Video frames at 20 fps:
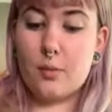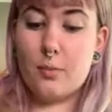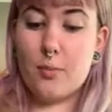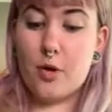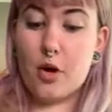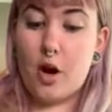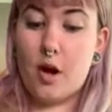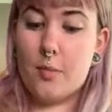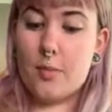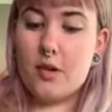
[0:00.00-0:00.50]

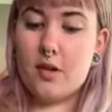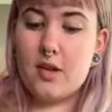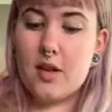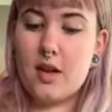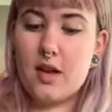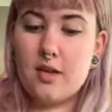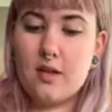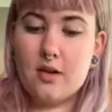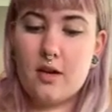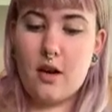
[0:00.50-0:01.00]

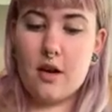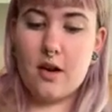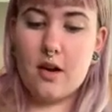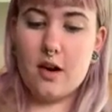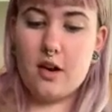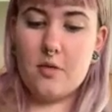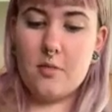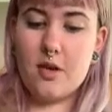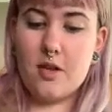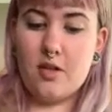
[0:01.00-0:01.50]
properly, there are
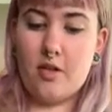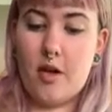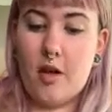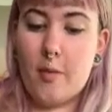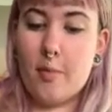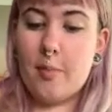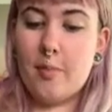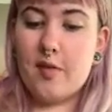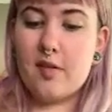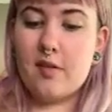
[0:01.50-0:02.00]
gonna be
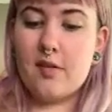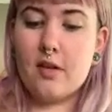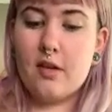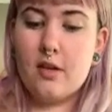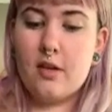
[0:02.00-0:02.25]
lumps.